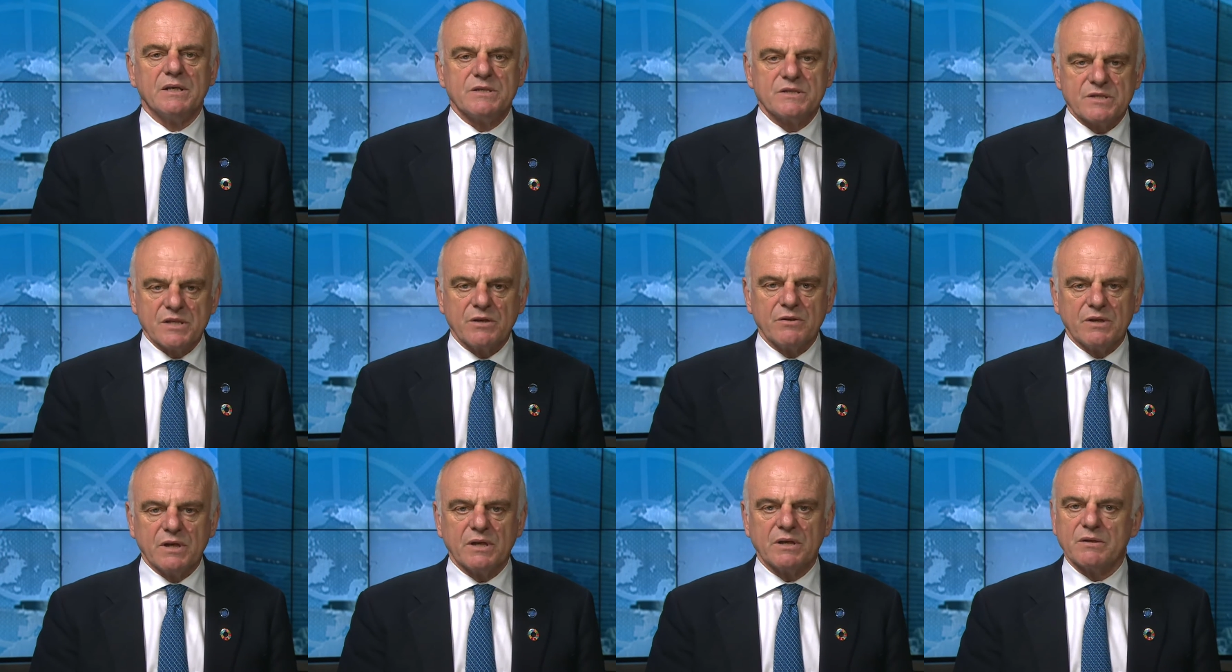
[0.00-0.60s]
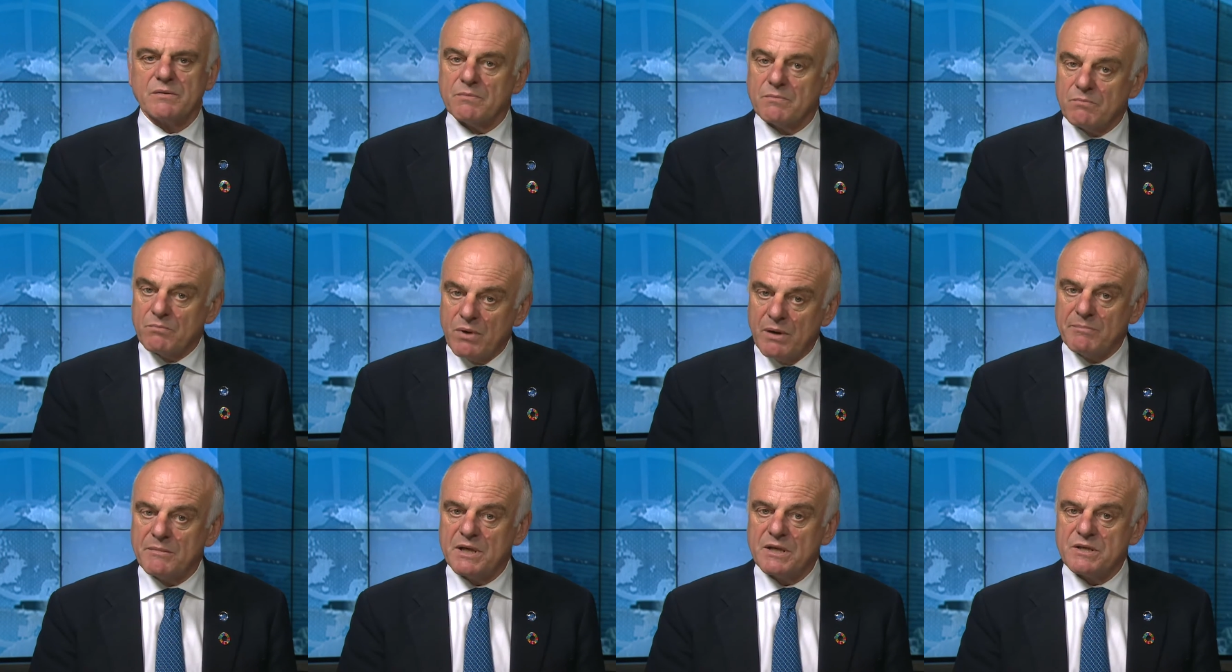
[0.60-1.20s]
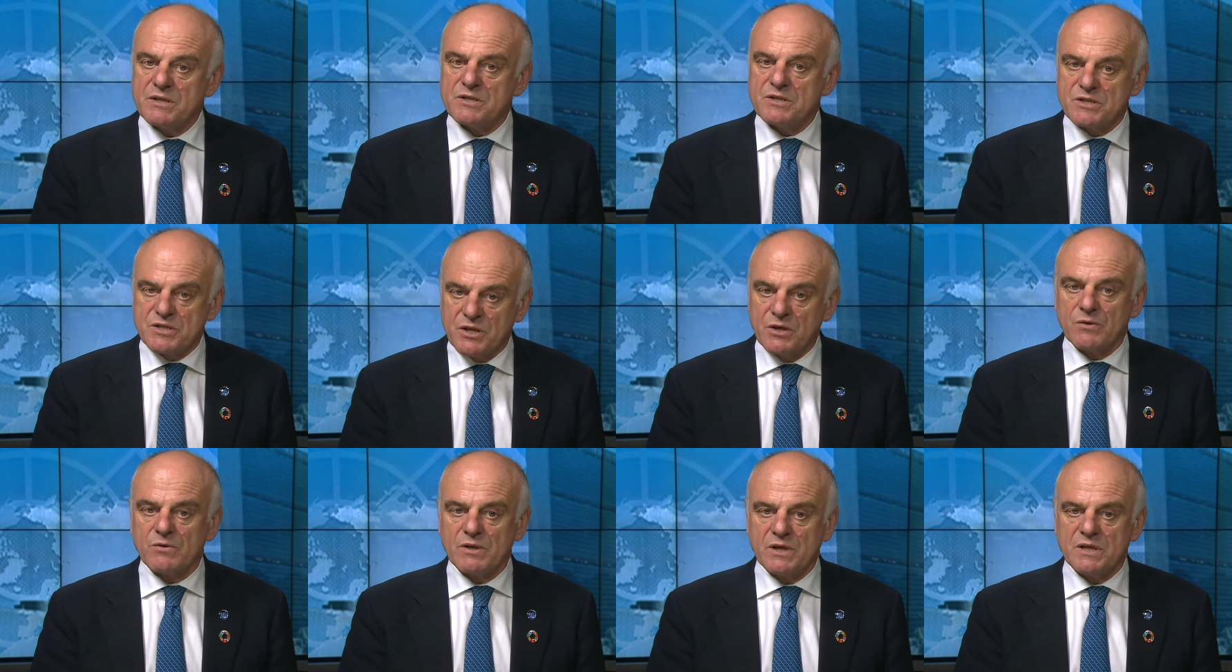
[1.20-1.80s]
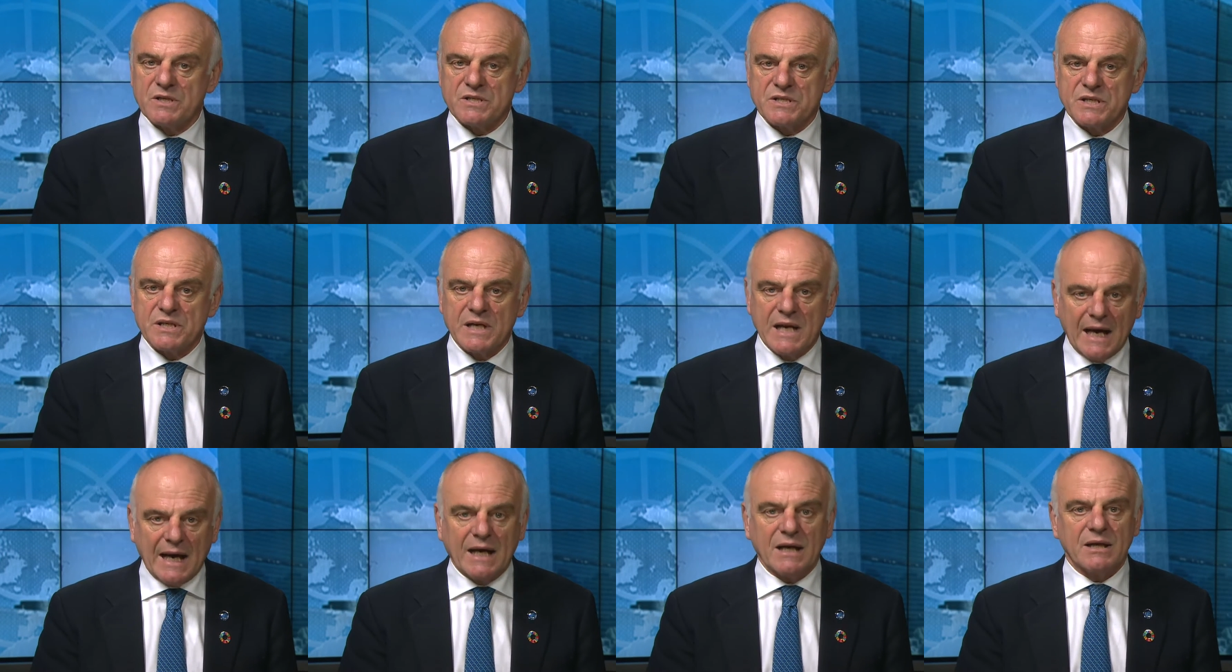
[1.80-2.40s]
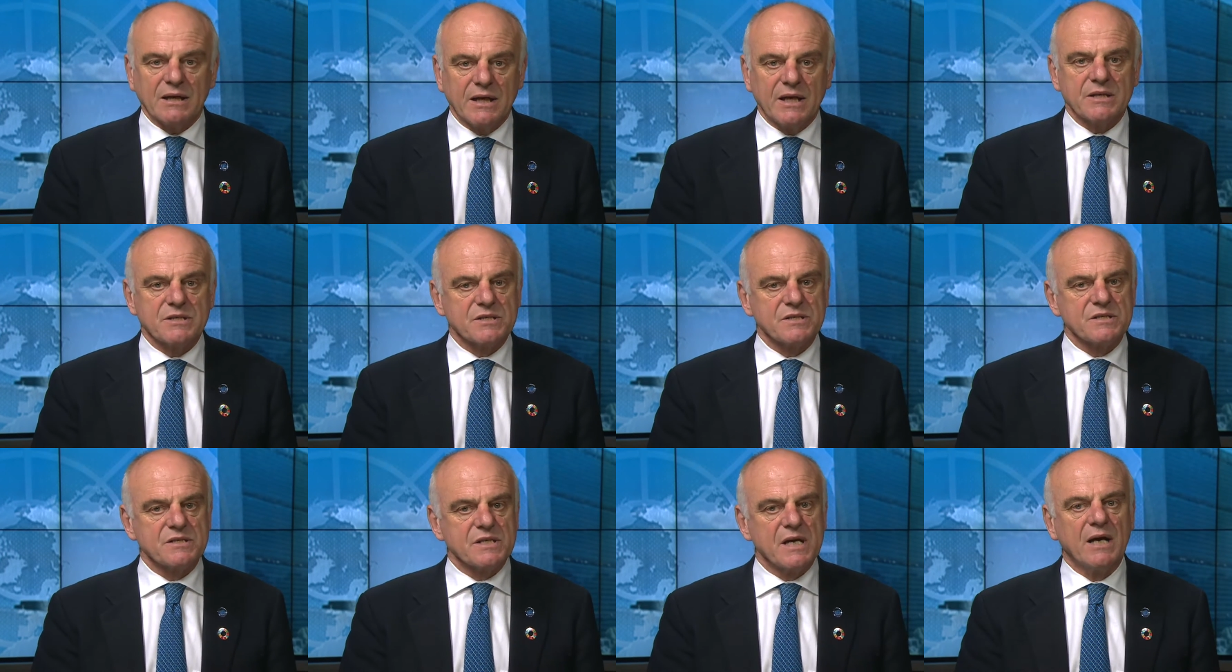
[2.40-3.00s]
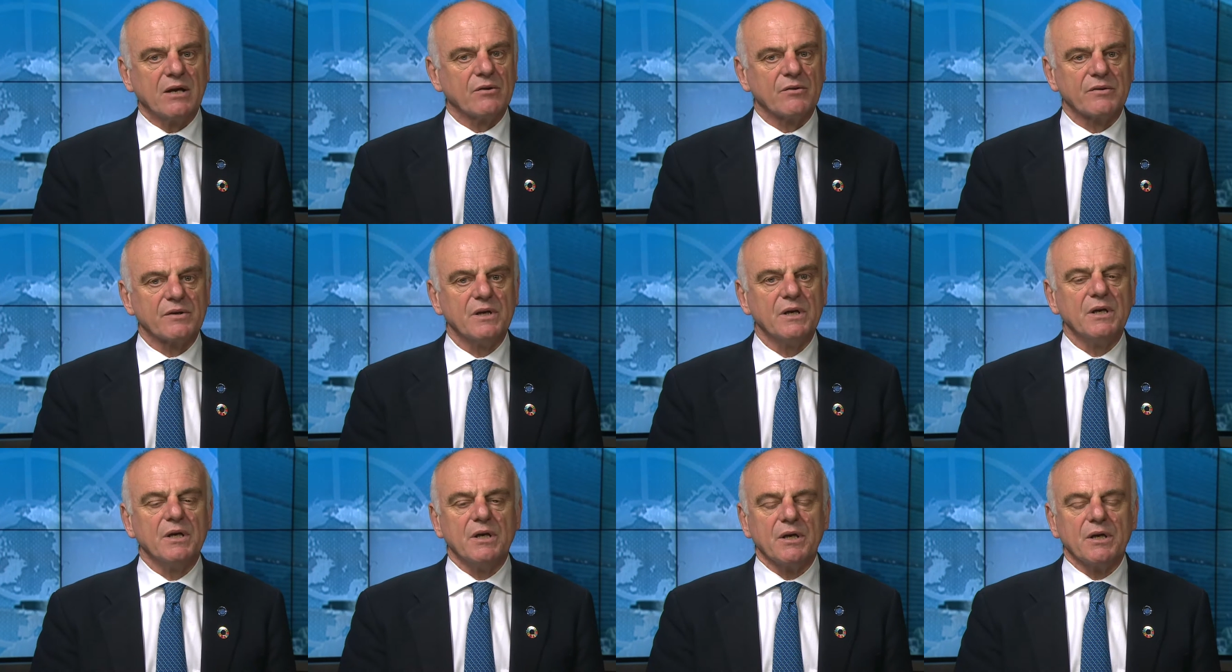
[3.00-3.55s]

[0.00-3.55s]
so that women's, children's and adolescents' health